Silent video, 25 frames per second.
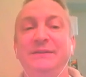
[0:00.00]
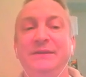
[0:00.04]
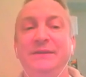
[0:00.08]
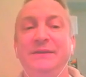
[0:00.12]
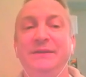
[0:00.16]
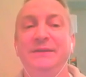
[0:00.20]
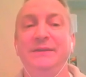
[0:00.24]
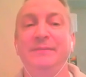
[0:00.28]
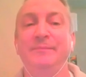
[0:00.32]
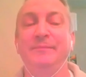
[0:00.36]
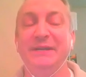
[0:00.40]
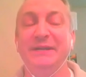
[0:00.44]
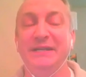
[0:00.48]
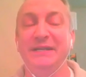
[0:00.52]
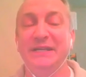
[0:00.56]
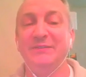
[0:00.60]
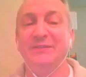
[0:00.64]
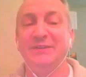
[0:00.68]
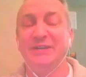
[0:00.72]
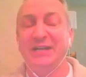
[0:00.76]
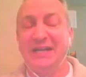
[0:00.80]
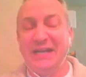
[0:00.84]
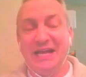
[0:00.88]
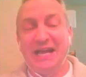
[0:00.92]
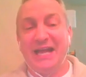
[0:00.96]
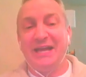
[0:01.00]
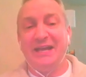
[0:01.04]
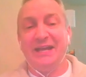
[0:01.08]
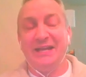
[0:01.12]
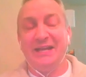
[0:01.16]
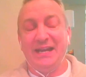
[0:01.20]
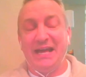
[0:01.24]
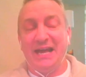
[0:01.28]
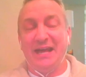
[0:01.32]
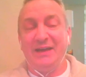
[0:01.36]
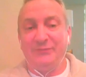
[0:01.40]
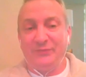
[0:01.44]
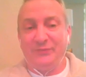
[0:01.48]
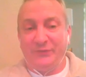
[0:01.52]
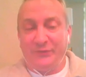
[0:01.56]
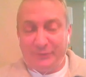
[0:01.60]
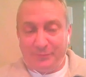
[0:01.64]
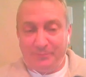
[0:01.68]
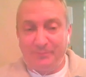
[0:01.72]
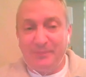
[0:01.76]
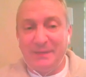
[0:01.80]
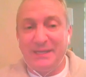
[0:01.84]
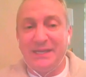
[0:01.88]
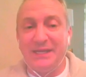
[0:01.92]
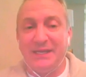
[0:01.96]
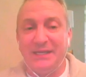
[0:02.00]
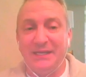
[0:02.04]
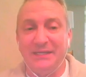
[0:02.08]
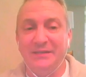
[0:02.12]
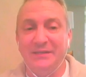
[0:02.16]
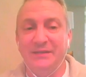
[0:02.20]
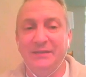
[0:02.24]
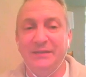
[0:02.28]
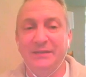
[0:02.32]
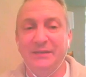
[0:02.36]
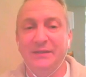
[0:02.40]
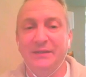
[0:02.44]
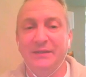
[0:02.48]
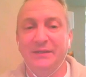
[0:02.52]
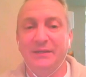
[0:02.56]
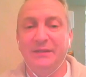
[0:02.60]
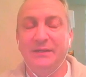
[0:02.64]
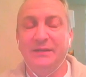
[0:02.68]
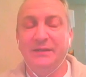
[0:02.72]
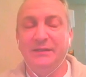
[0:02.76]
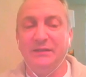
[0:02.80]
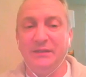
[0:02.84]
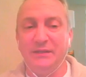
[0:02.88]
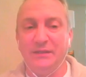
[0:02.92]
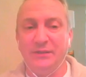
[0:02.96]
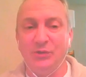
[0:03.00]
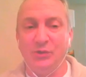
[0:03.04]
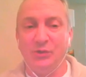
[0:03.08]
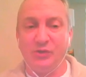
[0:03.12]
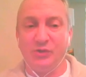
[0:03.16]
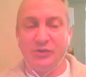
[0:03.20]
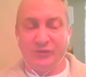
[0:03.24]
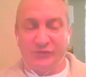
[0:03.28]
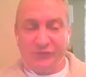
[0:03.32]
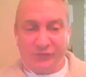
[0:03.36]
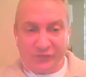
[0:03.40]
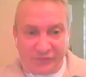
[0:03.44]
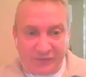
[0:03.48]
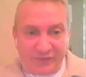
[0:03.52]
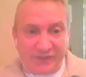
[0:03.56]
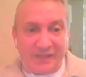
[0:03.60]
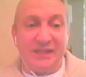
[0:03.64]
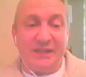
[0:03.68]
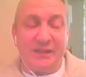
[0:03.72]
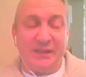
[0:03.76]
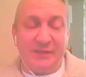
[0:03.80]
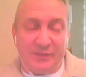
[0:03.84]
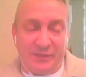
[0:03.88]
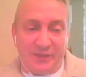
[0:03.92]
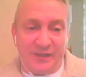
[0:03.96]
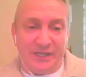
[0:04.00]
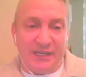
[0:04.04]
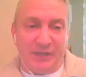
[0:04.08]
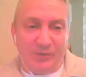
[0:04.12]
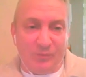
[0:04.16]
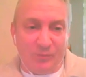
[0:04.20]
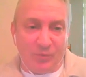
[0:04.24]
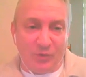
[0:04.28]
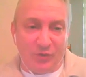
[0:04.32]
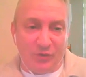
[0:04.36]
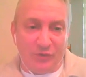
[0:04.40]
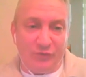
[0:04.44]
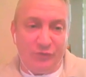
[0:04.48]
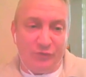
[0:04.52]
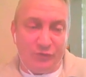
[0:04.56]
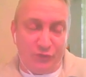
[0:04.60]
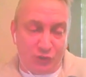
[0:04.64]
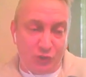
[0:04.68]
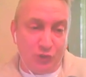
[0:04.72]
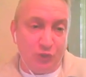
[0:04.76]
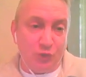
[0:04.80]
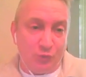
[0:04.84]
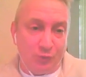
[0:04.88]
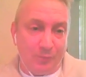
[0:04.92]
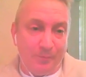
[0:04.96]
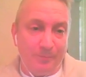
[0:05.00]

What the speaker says: But even at half the speed, you could see that it was Doom.